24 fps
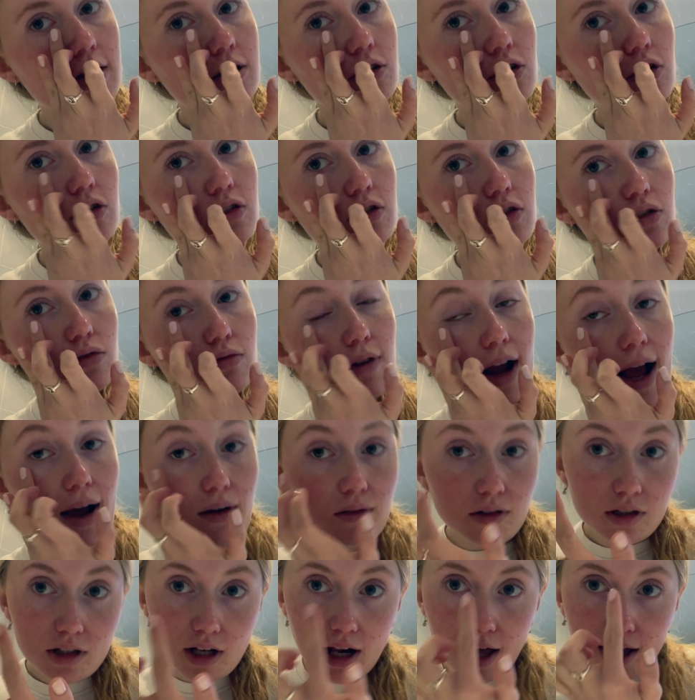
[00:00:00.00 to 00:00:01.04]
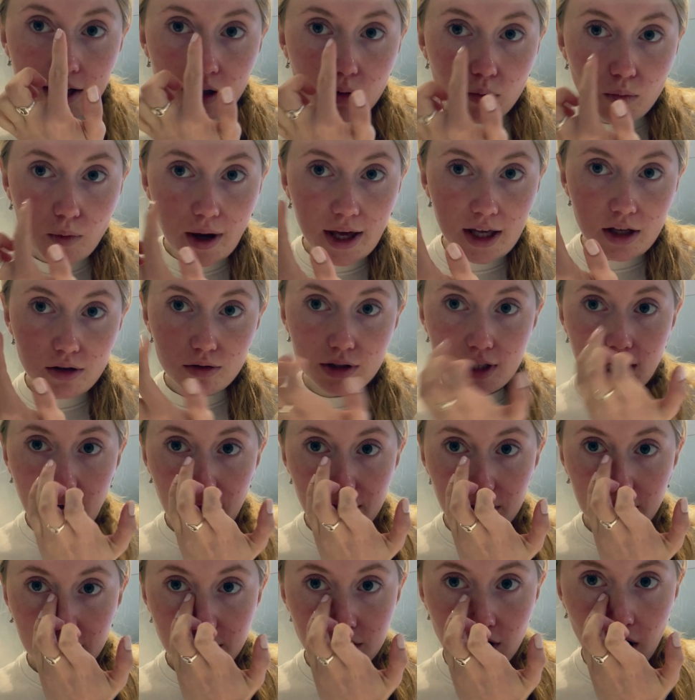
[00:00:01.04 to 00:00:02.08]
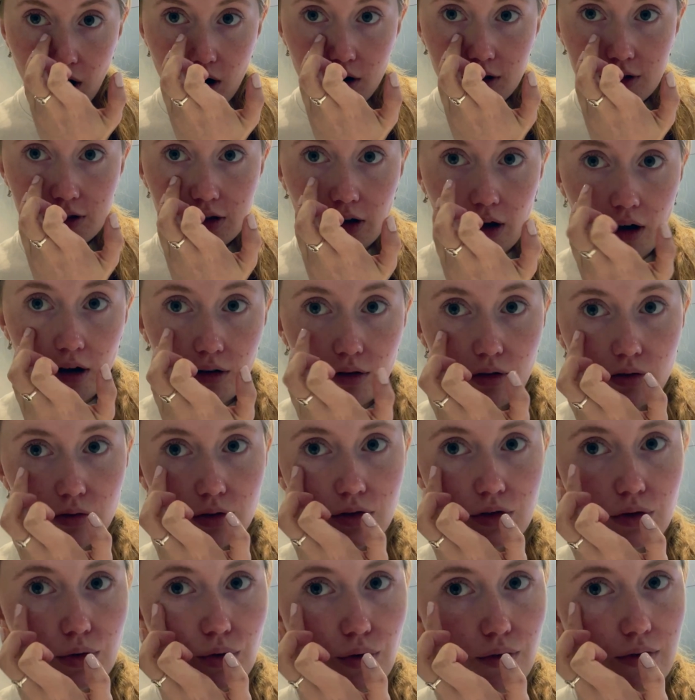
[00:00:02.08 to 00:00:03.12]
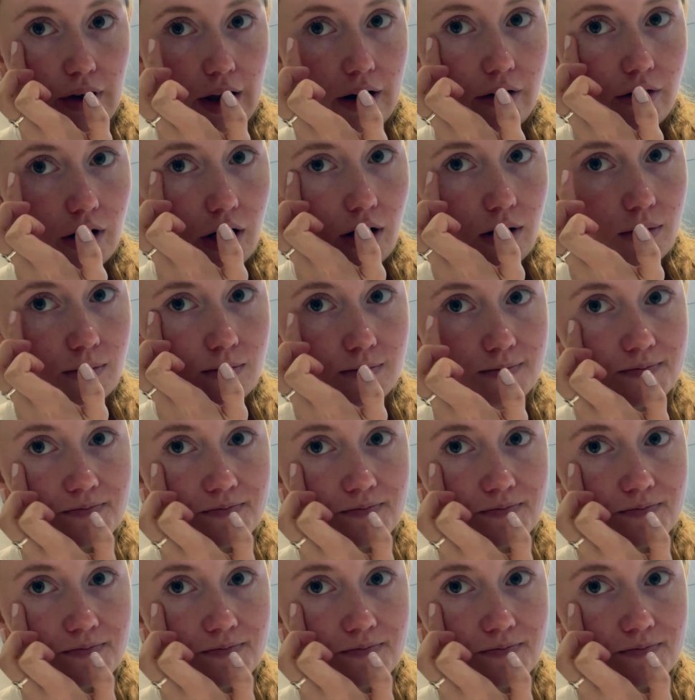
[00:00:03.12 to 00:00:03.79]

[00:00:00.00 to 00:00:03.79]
just around like where you'd get the dark circles sort of area.